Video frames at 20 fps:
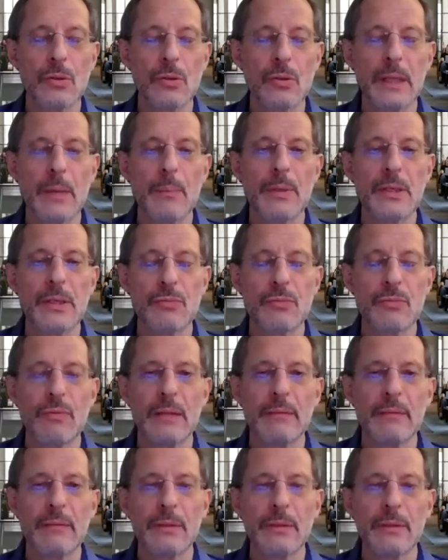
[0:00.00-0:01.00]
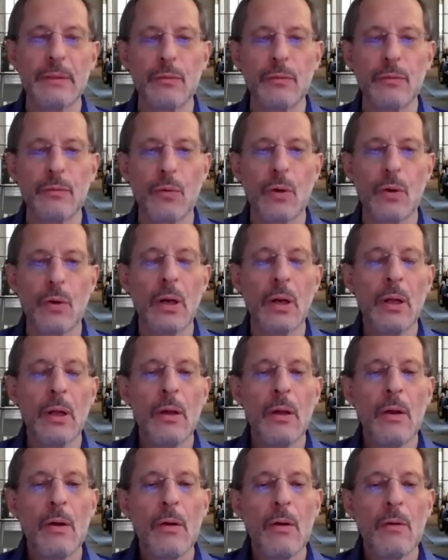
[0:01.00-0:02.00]
companies relevant for
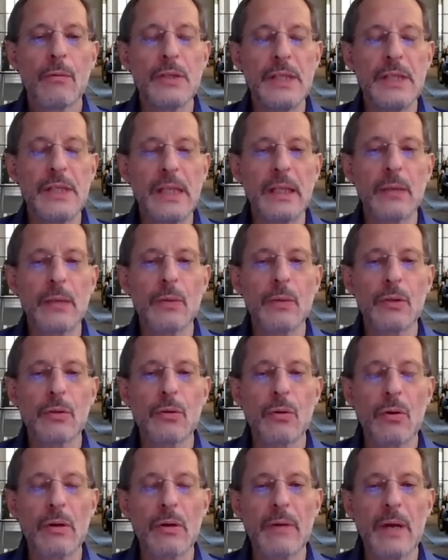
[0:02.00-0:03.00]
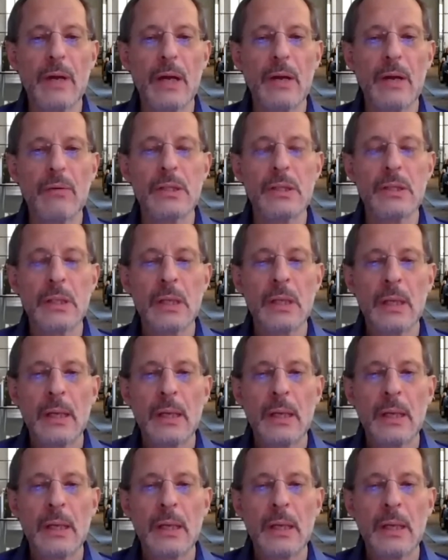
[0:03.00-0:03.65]
dealing with coronavirus.